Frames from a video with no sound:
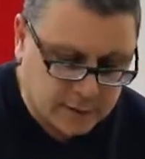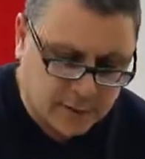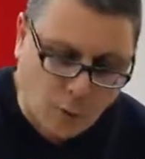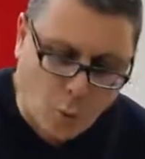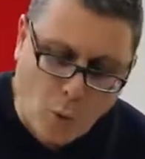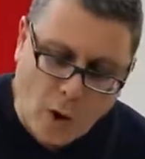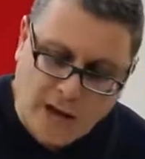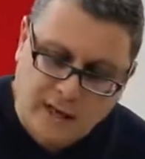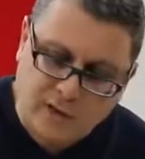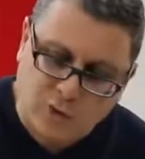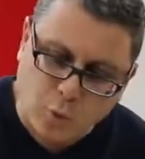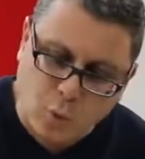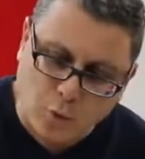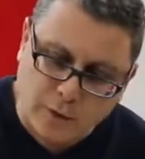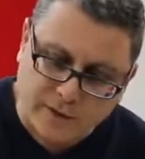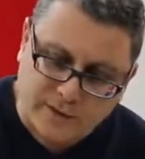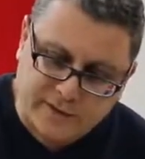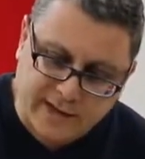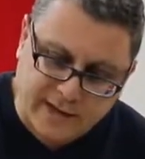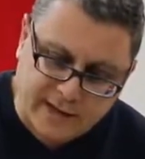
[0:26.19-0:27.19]
The
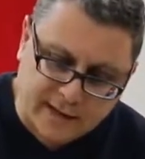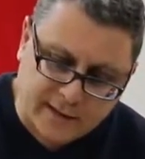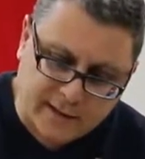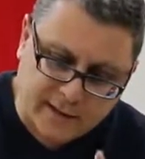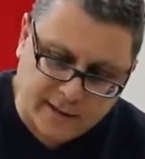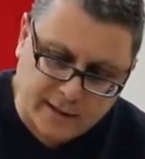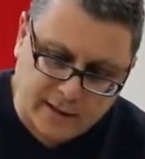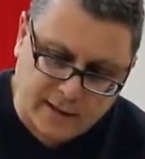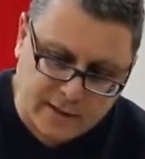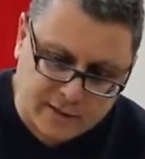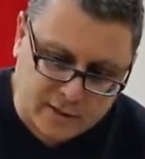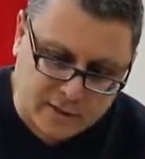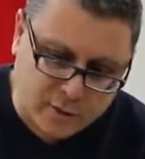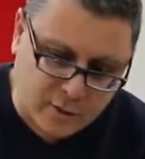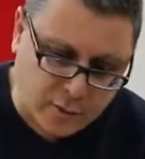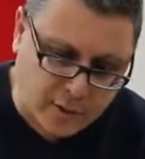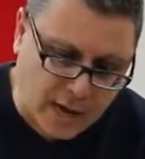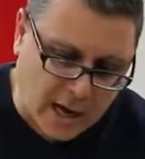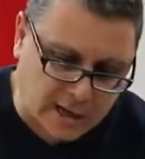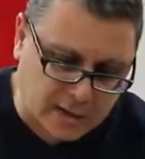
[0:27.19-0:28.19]
wastewater tank. Now this
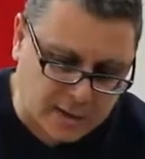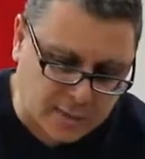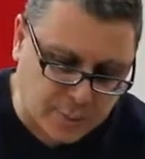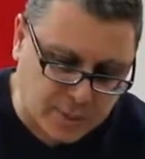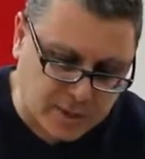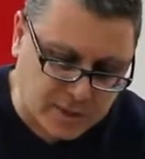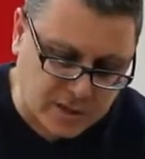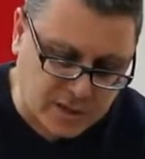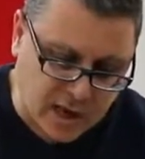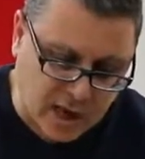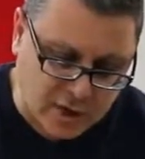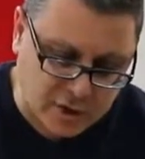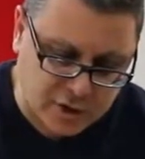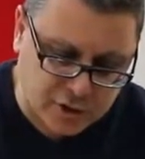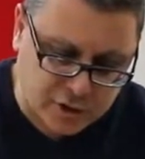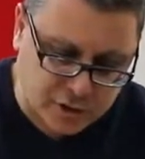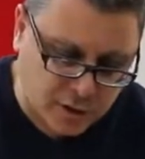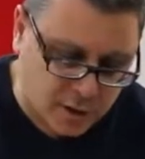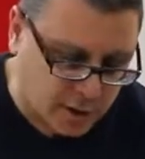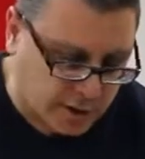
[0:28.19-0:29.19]
creates a bit of
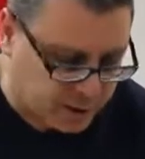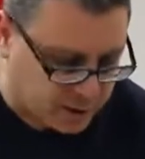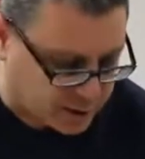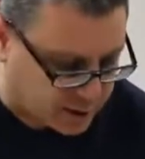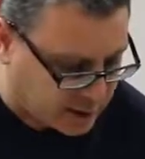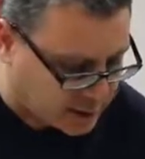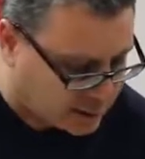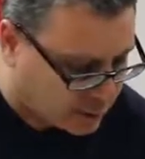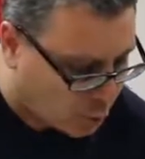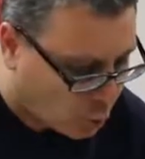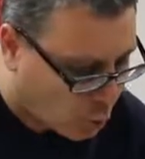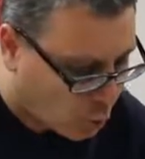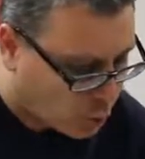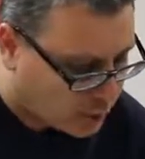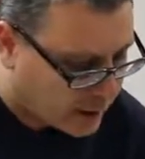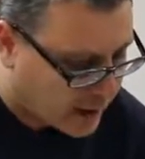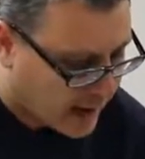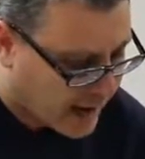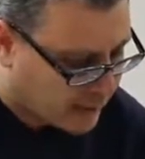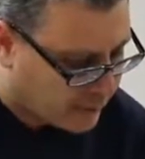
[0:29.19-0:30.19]
suction to get the
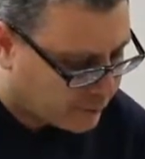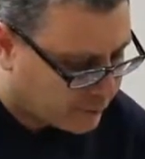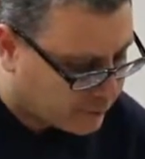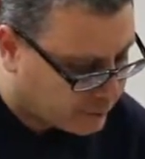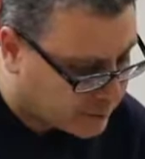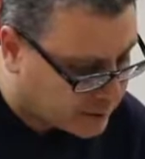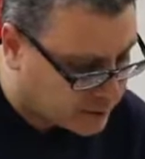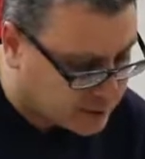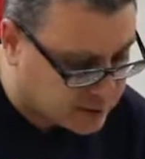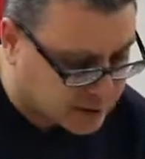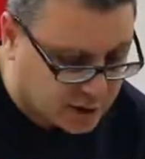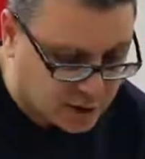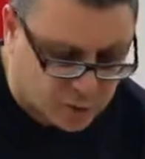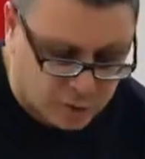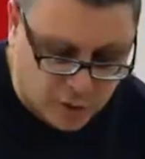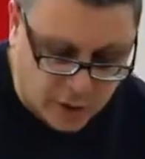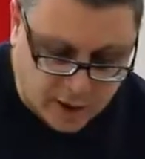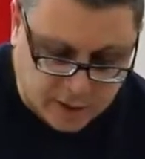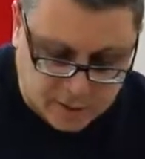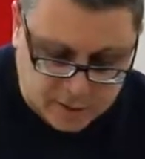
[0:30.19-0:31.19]
water out from the sink
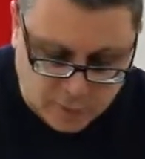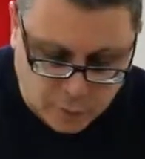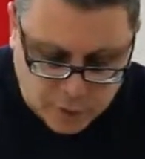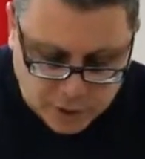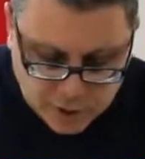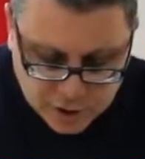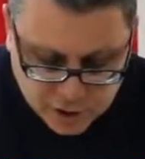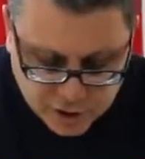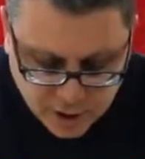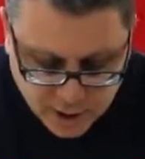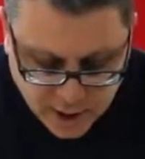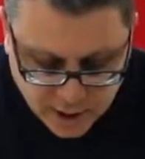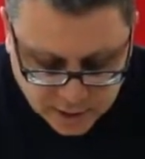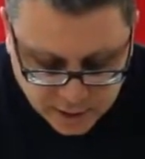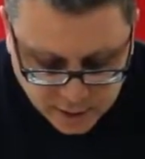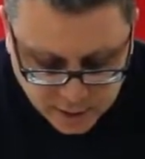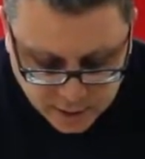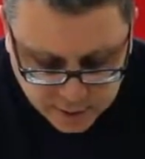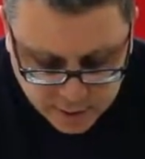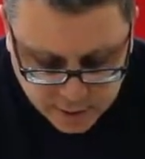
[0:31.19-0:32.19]
drain. So we're going to show you how to
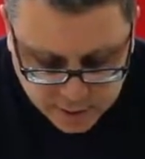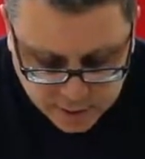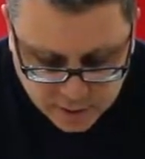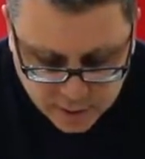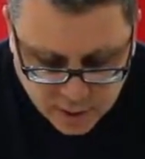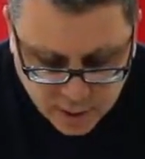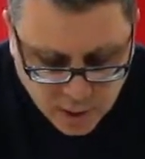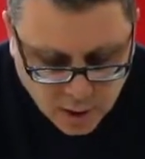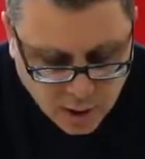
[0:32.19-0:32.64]
clean this.